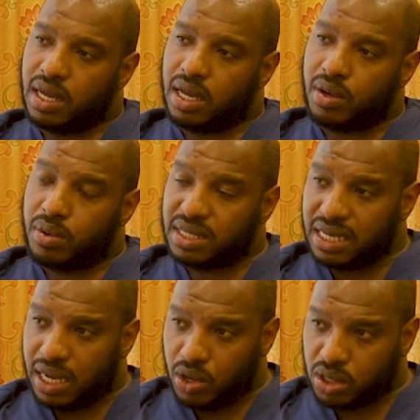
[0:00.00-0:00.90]
who is
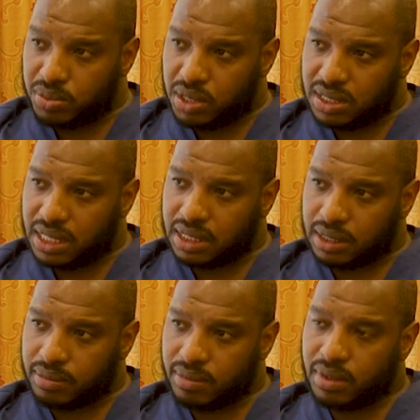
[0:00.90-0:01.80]
in a hospital
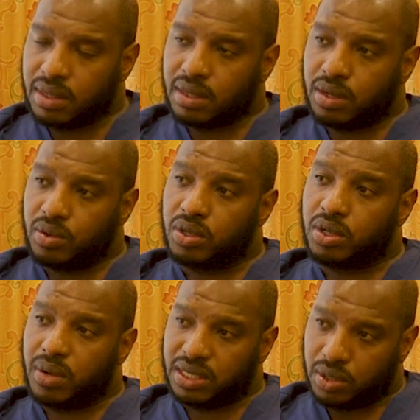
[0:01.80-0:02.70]
setting who
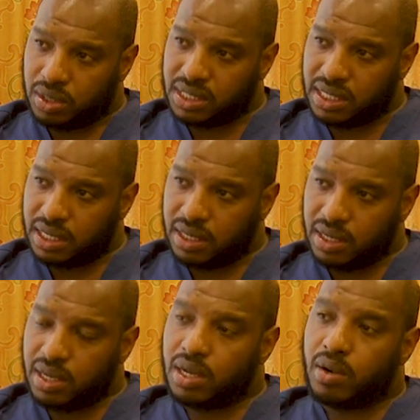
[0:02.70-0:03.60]
requires oxygen
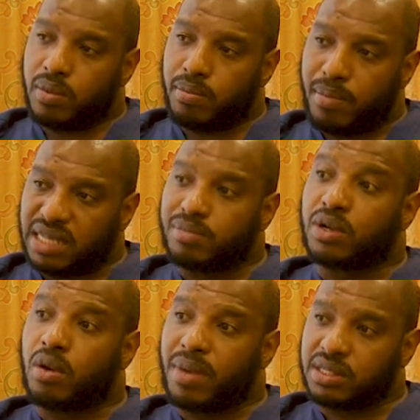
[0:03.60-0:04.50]
must be
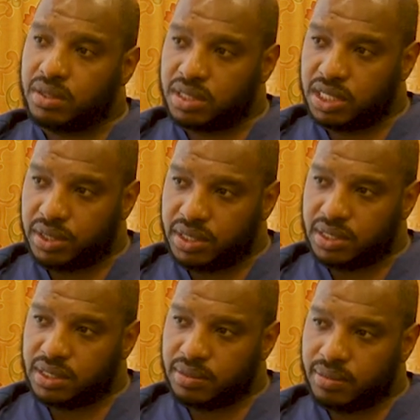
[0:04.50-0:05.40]
commenced on
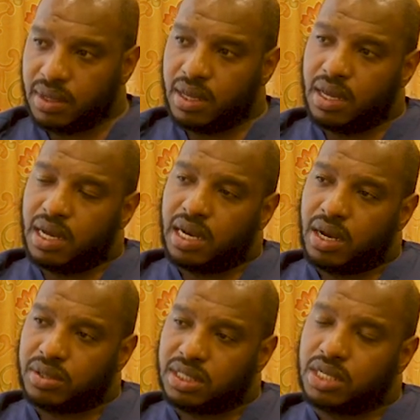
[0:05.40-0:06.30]
steroids.
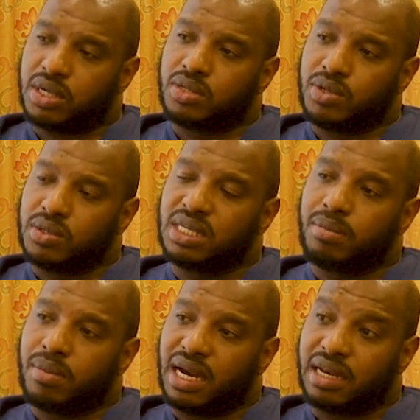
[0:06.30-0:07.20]
Now, steroids, we use
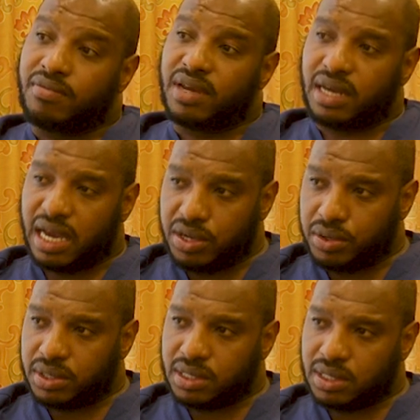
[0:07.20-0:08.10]
them at a very high
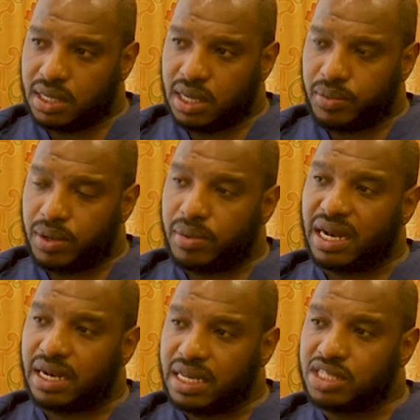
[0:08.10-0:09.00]
dose. We
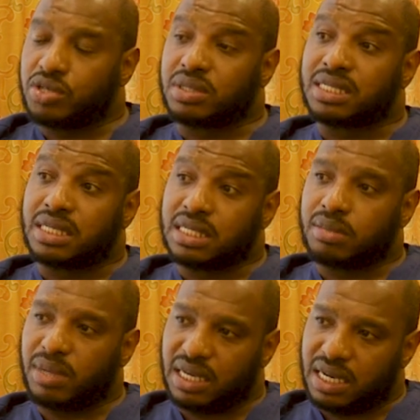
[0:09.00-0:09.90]
at least use
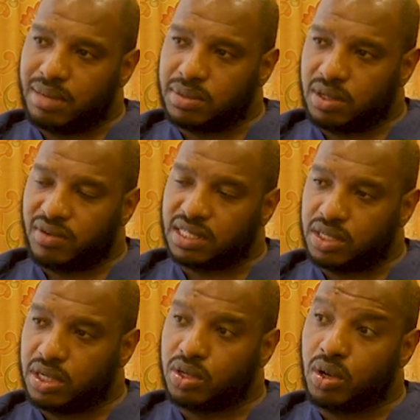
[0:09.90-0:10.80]
6 milligrams of a
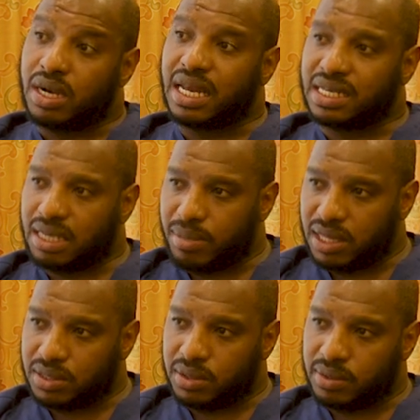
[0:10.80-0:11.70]
steroid called
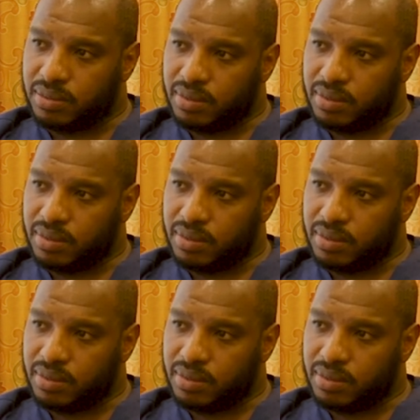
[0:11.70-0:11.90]
dexamethasone.